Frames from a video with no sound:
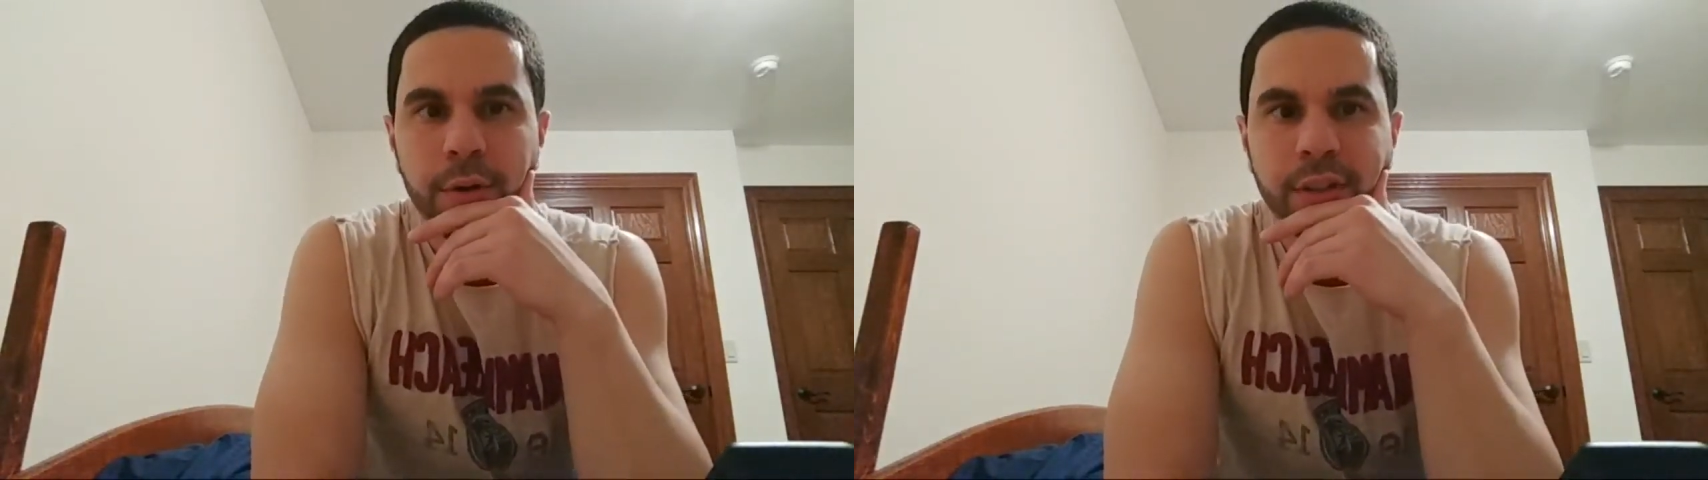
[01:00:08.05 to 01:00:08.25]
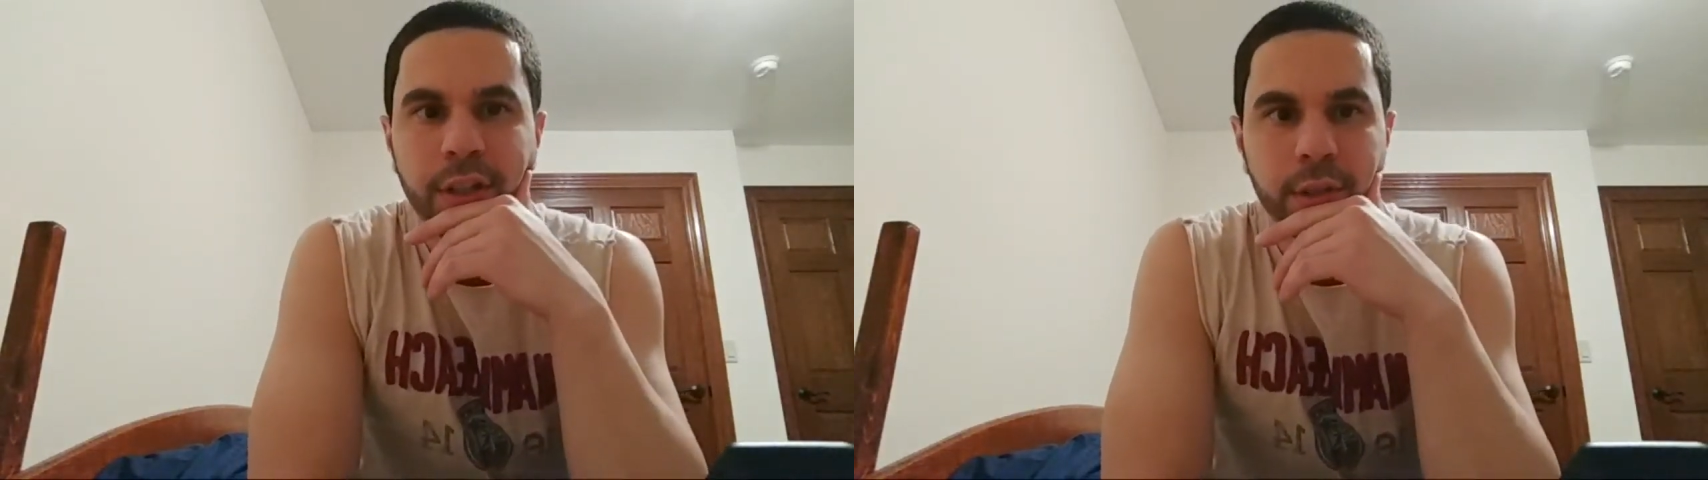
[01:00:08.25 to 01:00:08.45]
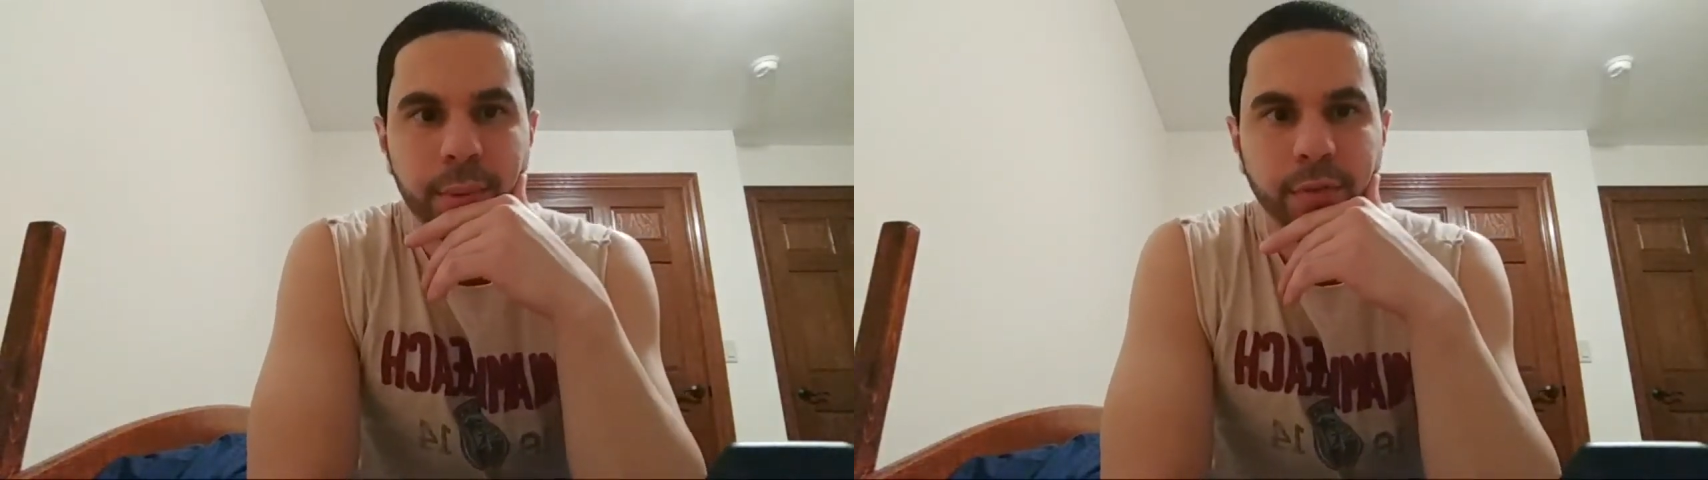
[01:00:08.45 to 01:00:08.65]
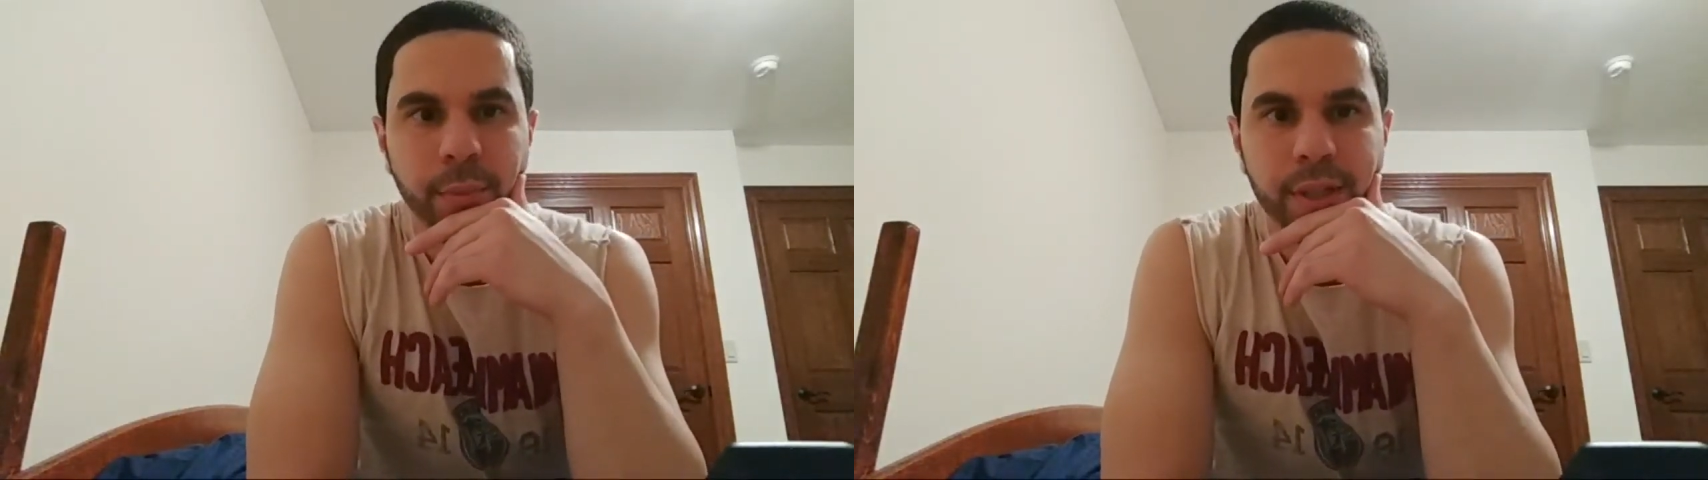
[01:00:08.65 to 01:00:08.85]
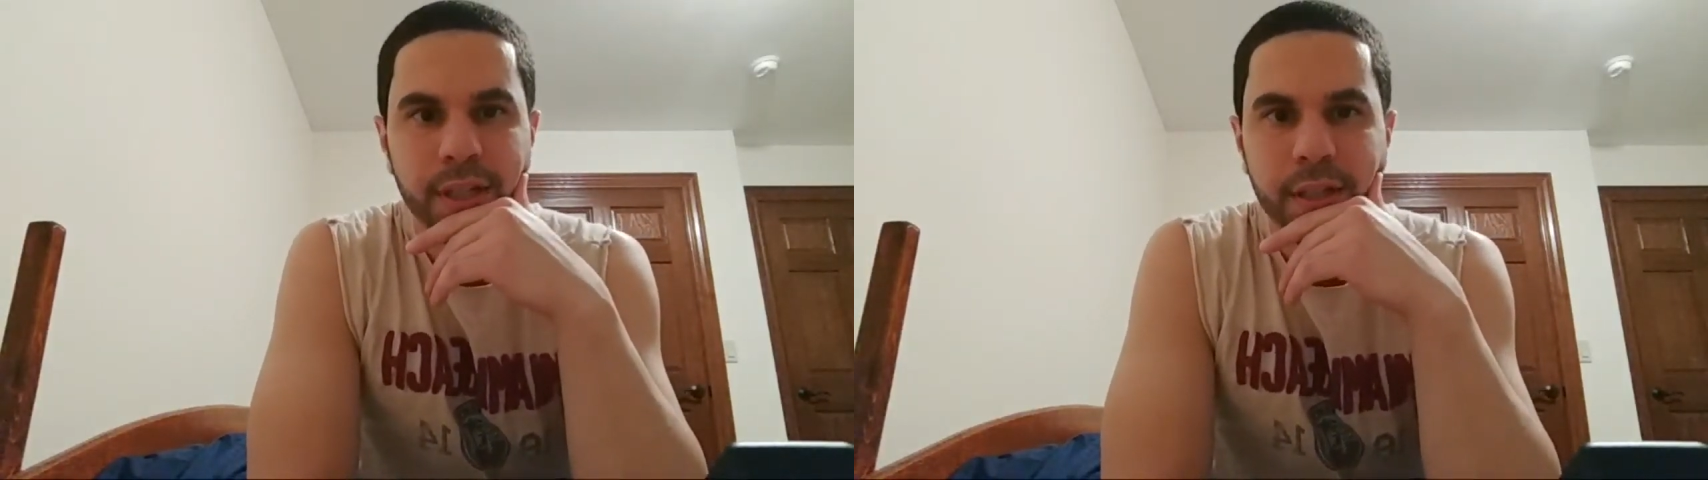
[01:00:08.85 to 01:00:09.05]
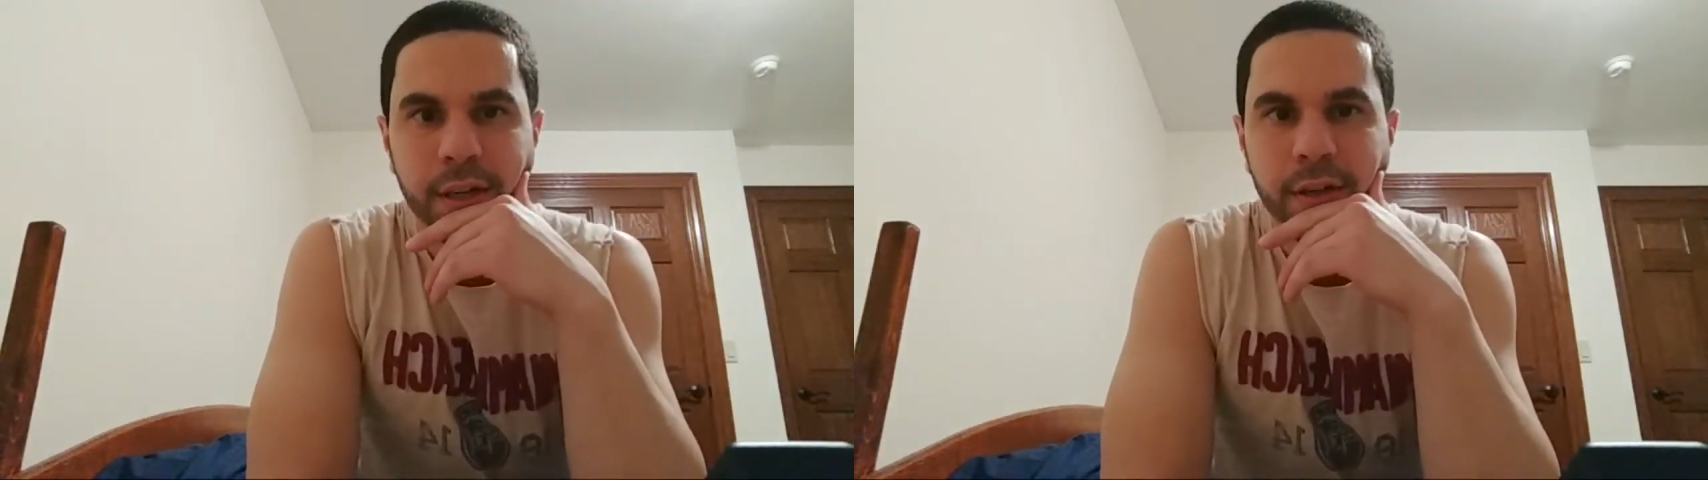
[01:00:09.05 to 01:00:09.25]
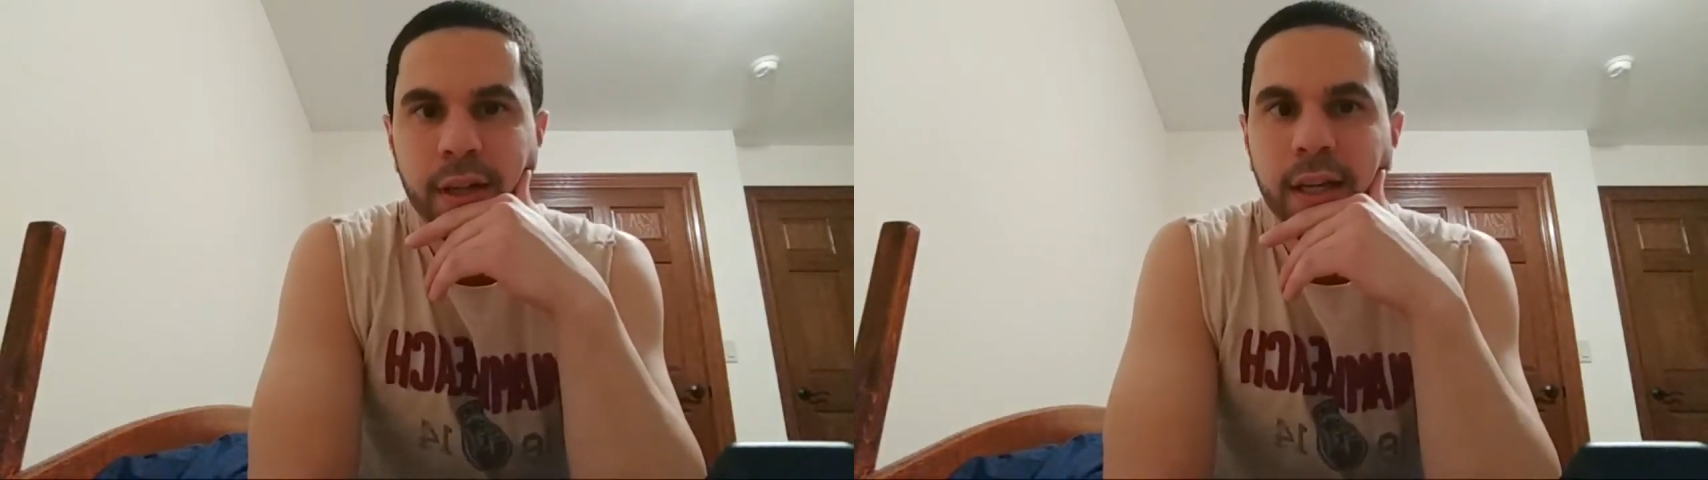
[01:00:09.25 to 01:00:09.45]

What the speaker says: Thank you everybody for being here.